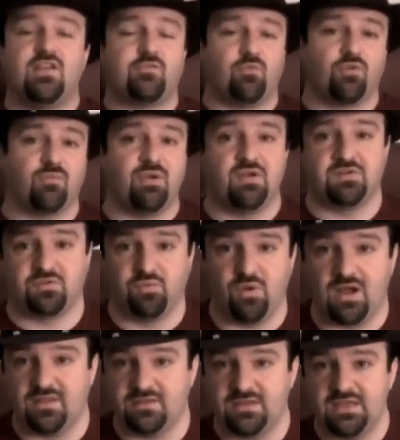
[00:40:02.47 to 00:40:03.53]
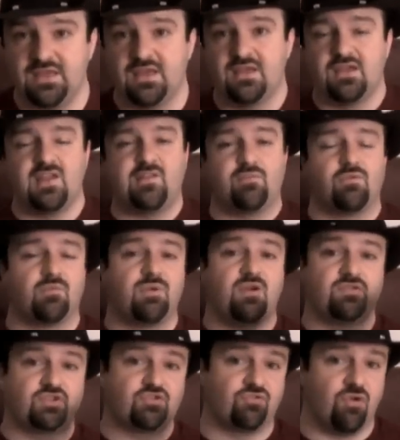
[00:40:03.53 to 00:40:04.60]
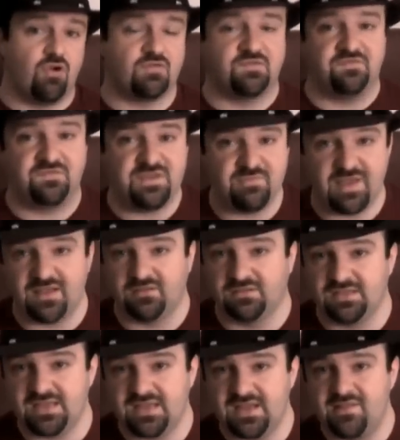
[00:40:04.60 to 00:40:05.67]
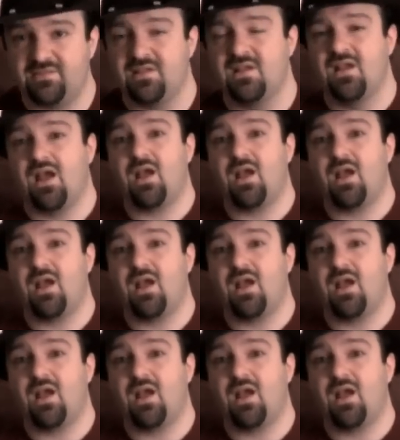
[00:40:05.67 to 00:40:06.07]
it's more about equality. It's more about strong female leads.